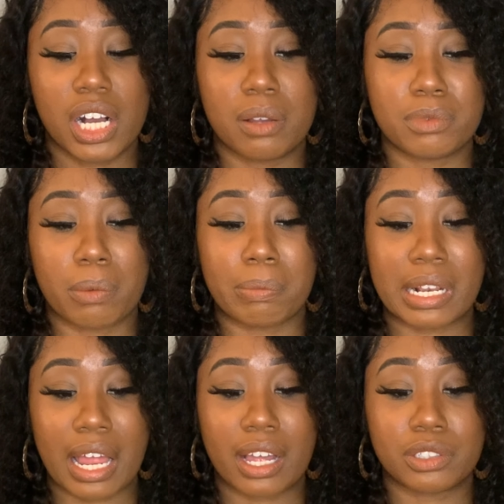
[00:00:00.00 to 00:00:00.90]
So I'm
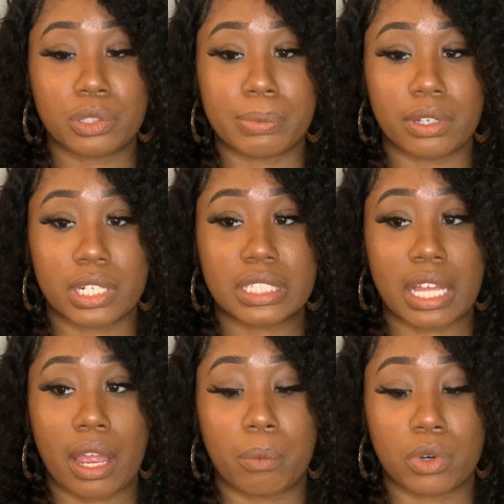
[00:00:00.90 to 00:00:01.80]
glad, to be honest, that
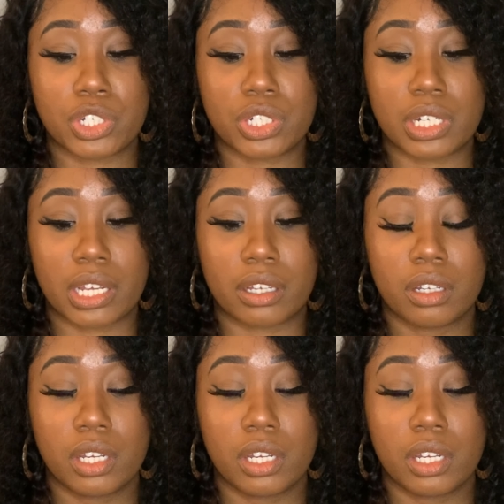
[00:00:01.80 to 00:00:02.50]
I washed it,